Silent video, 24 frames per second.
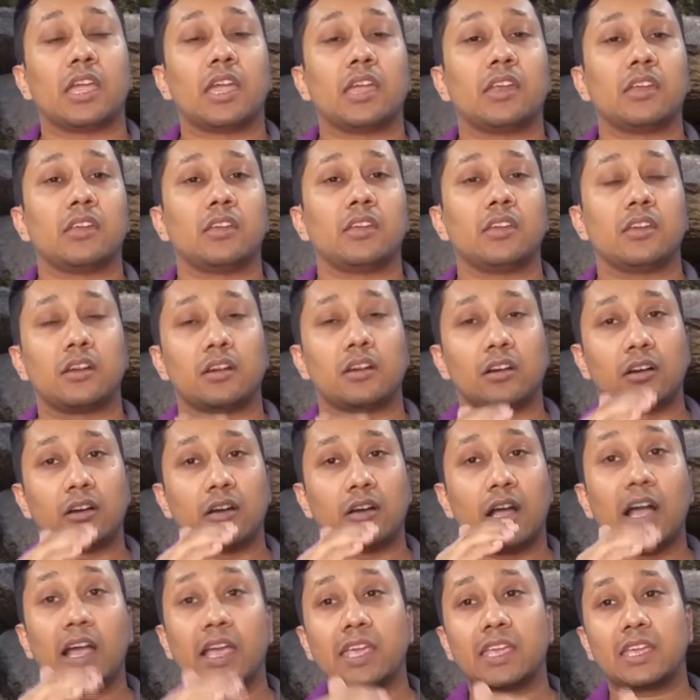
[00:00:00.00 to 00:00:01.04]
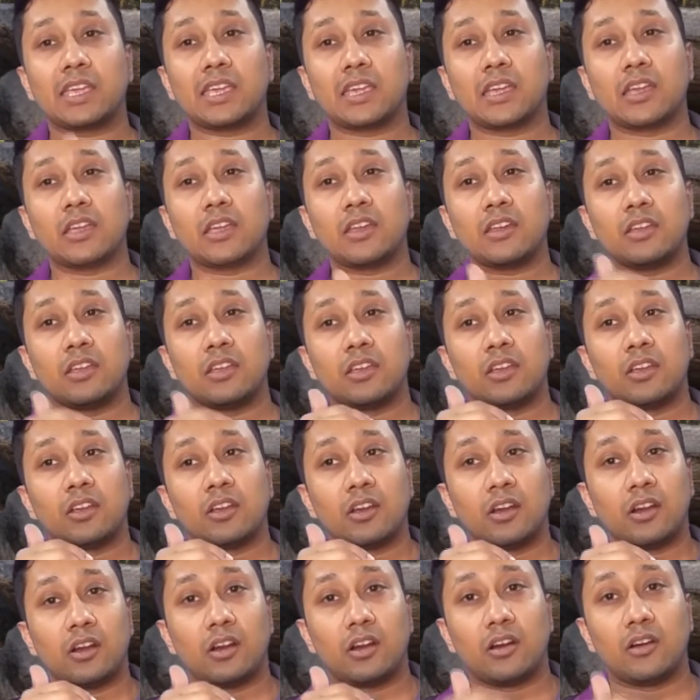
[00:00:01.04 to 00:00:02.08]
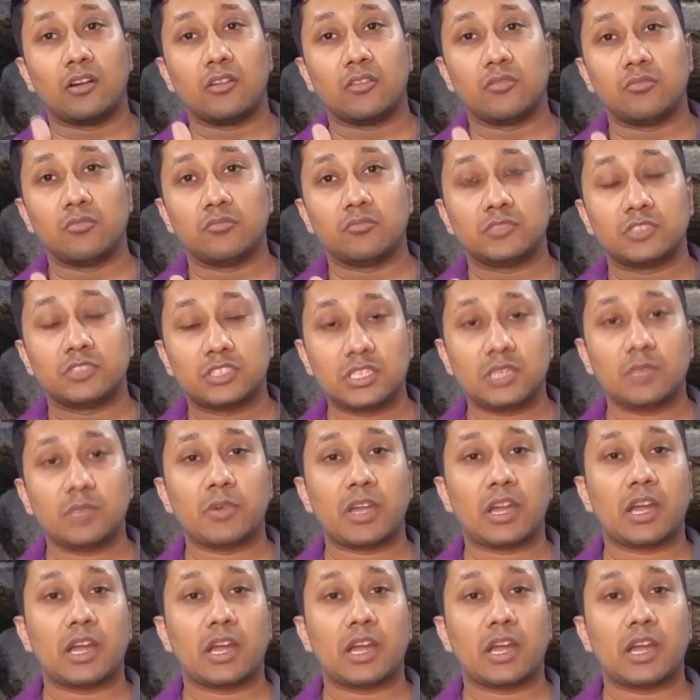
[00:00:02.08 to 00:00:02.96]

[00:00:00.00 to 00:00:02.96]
and I can see my